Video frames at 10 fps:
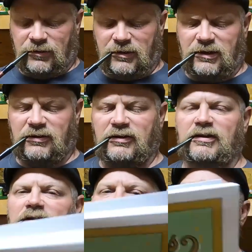
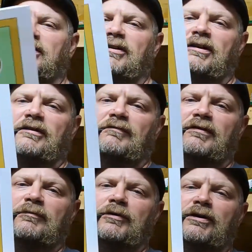this
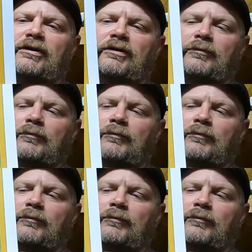lovely book.